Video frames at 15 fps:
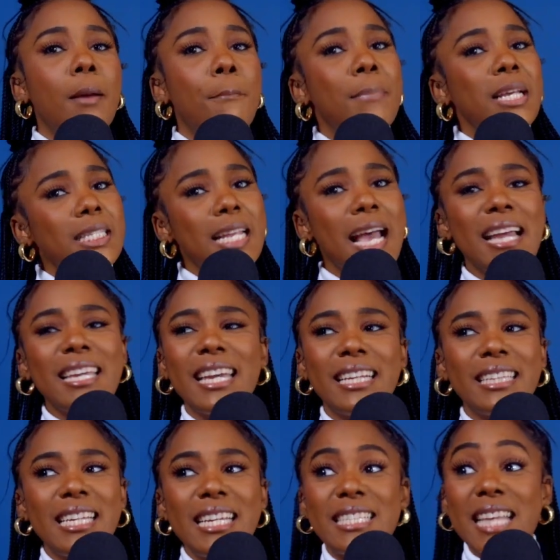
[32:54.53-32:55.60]
Miss Tanya
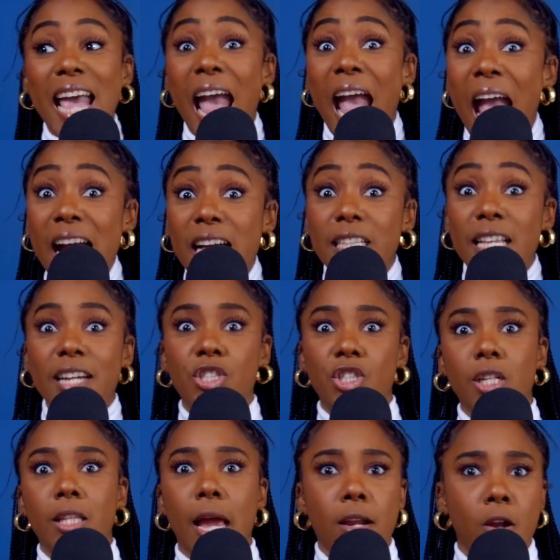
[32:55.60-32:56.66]
at least act like
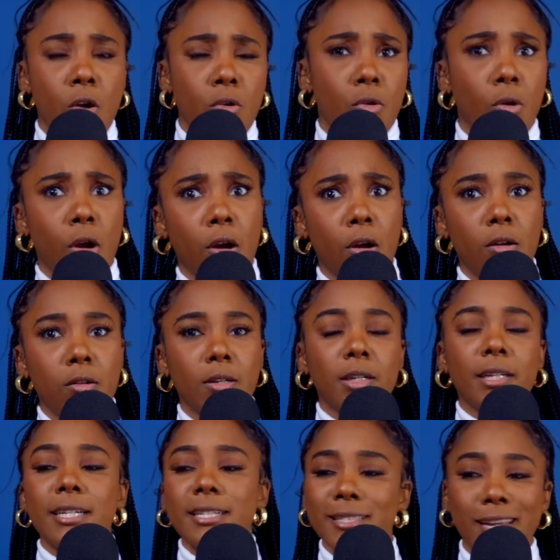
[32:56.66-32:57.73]
she like Uncle Earl,
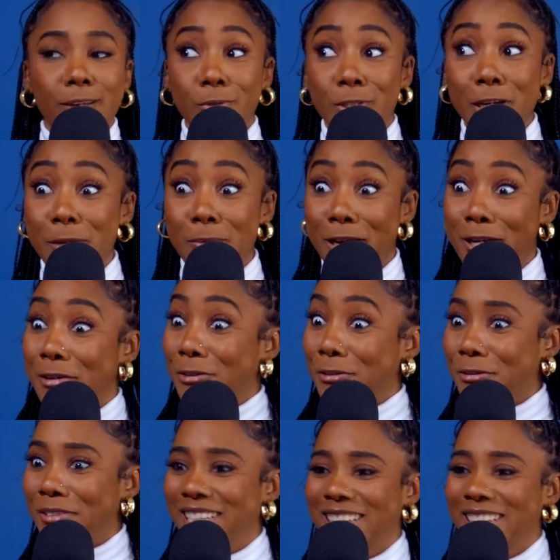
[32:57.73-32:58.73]
because it was everybody uncle.